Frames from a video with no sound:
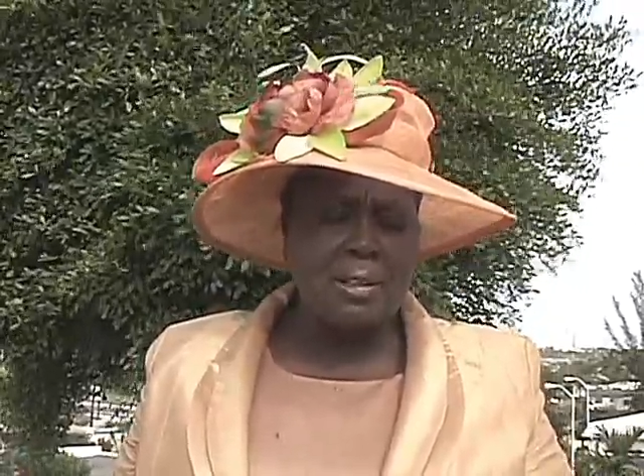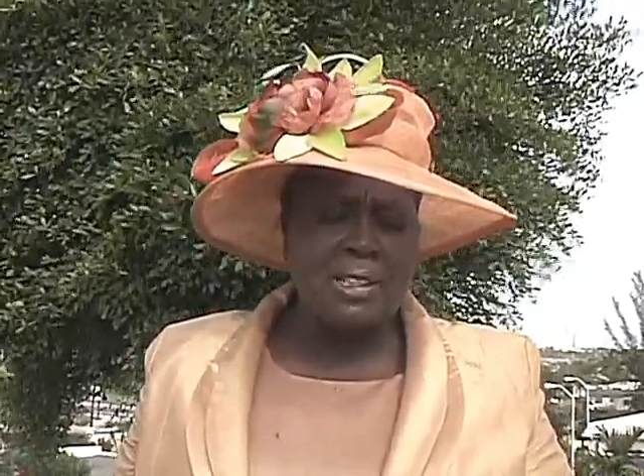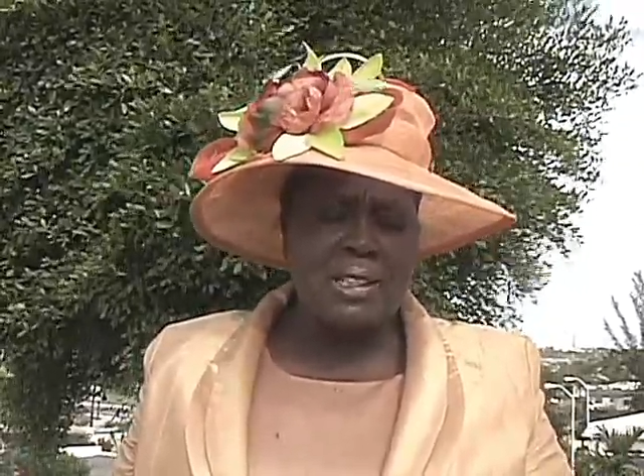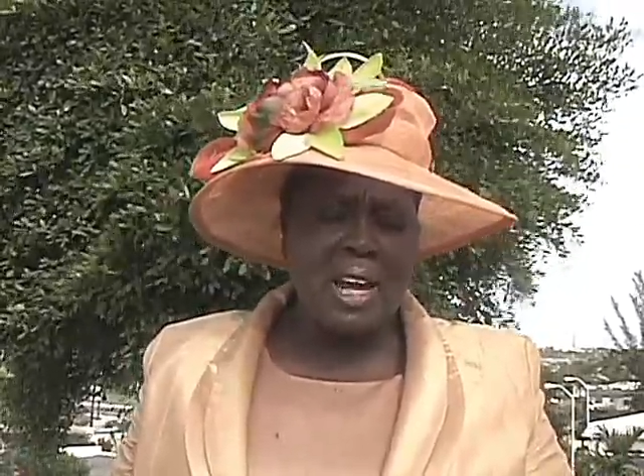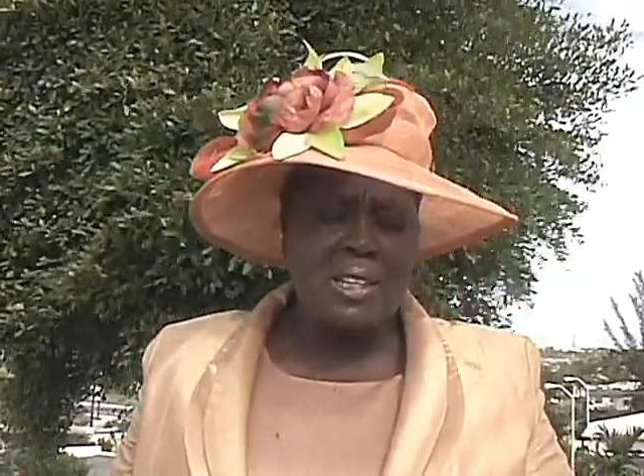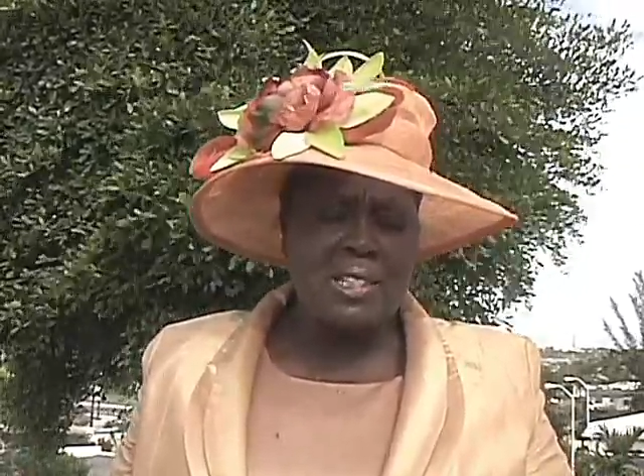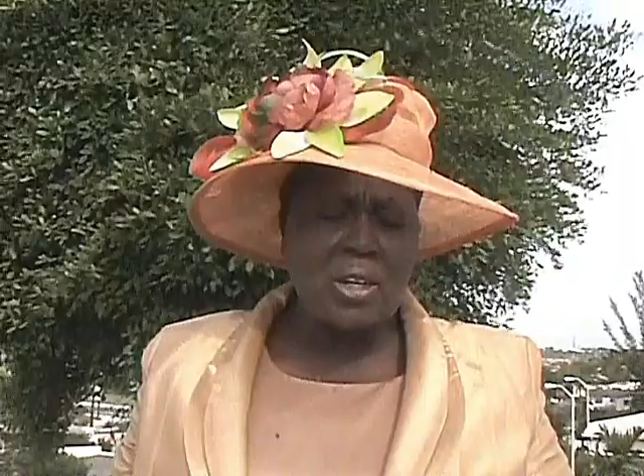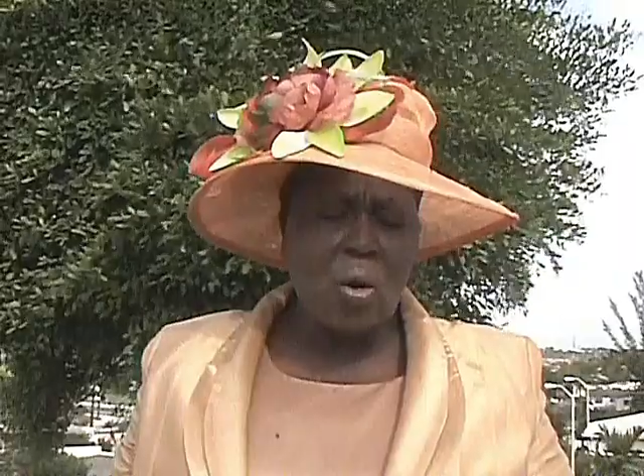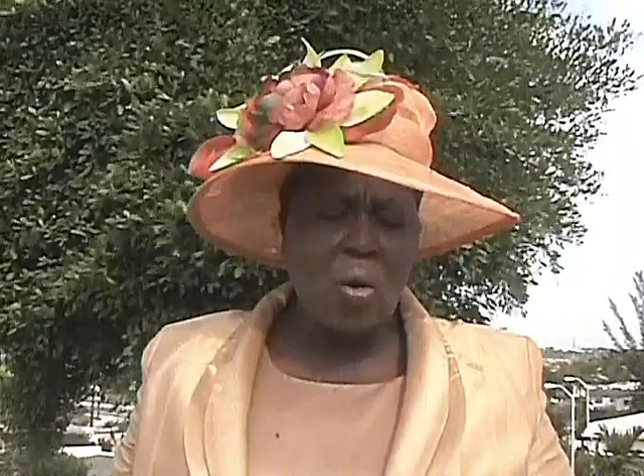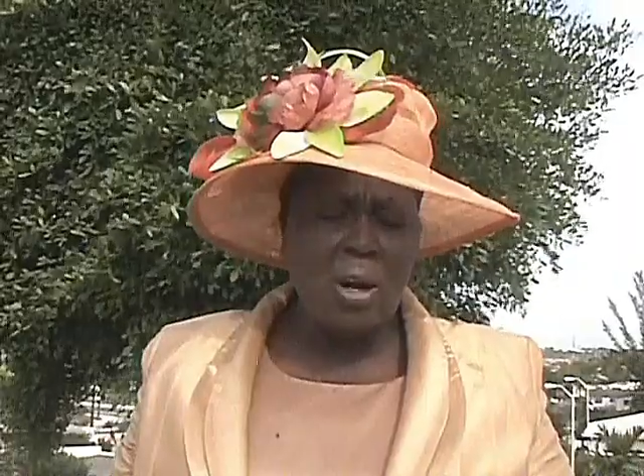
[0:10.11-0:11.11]

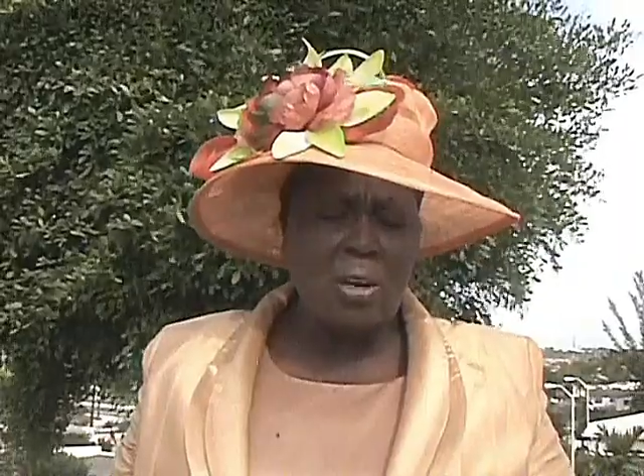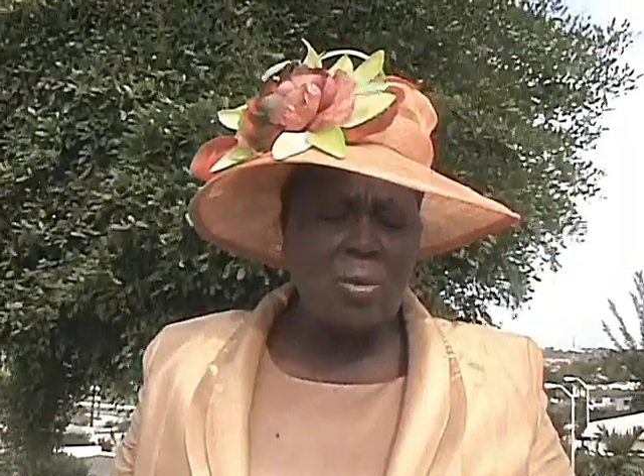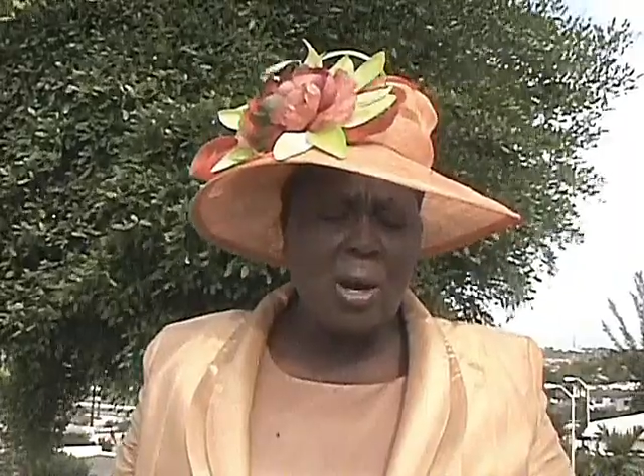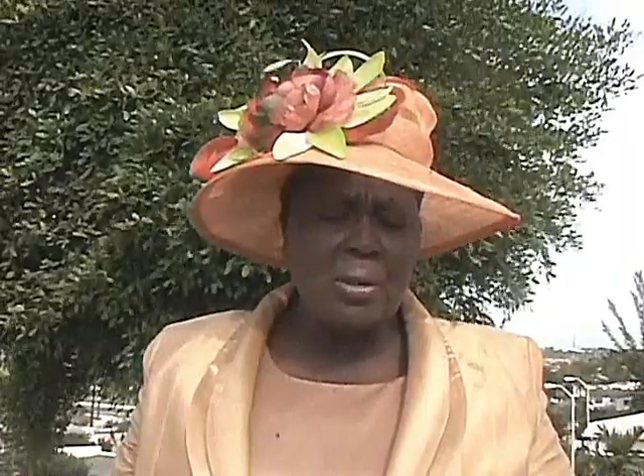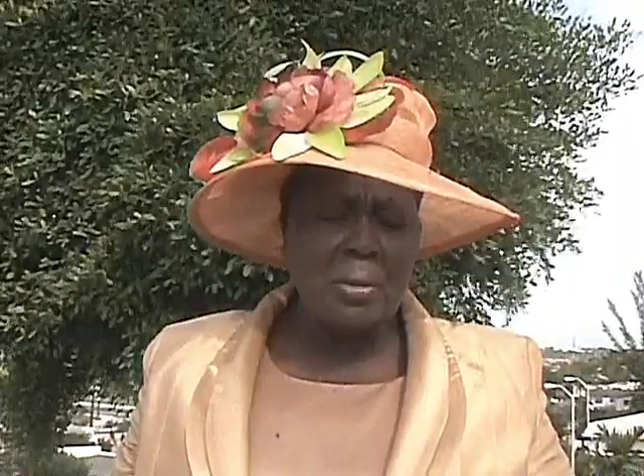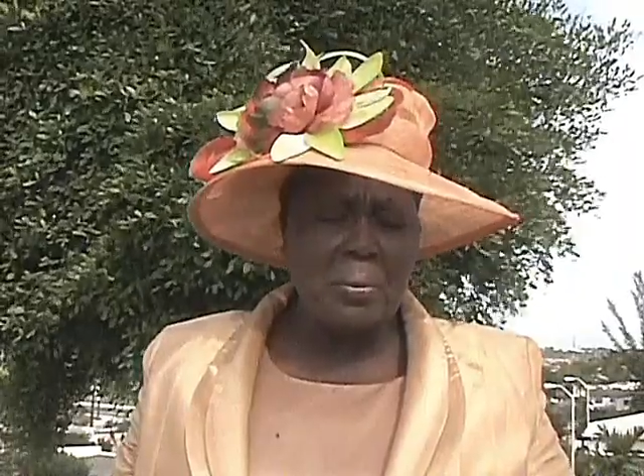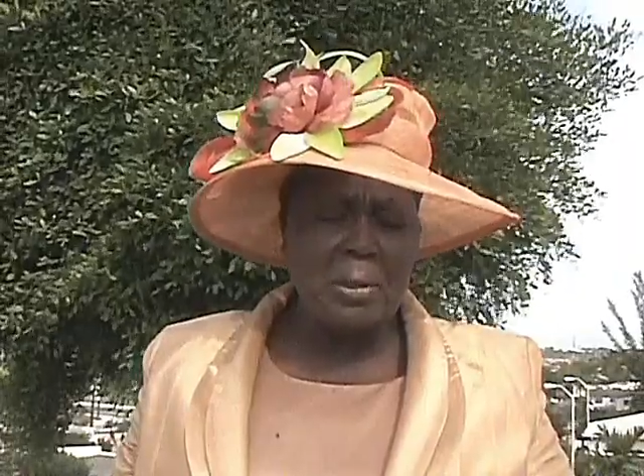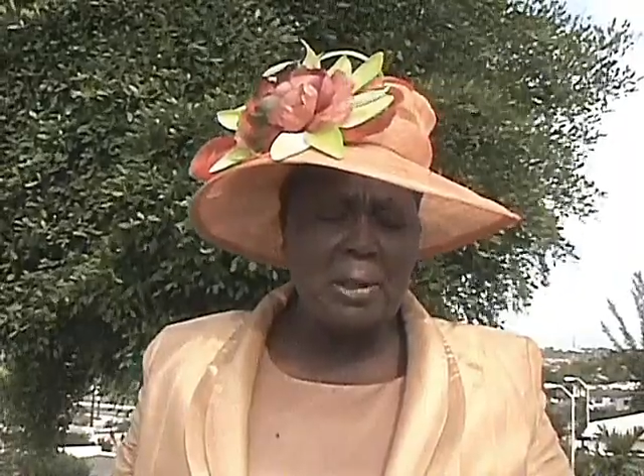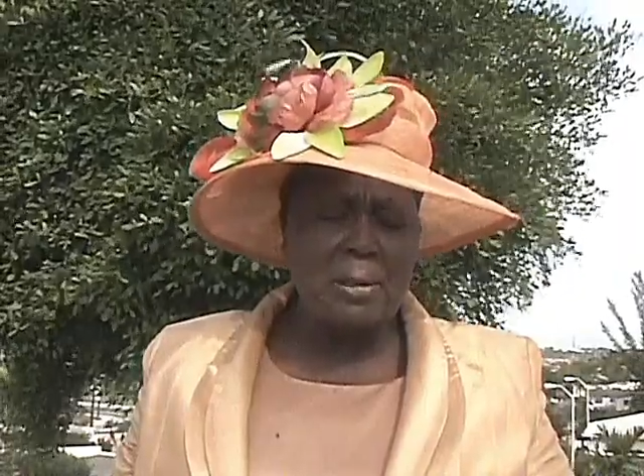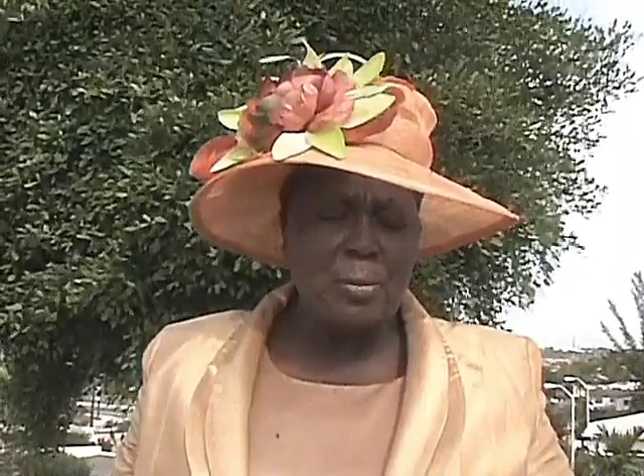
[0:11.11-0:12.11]
disaster all around the
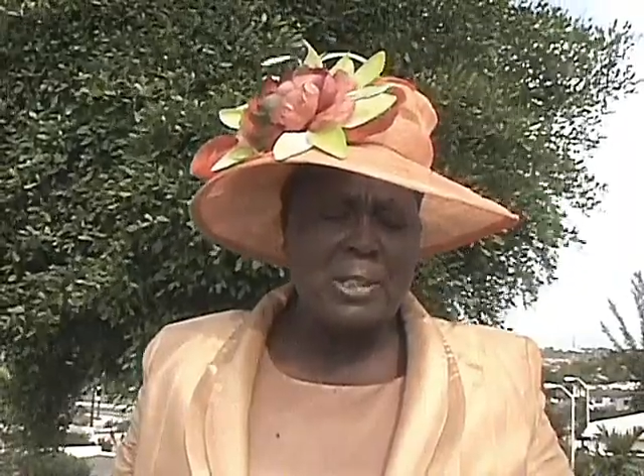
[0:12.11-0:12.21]
world.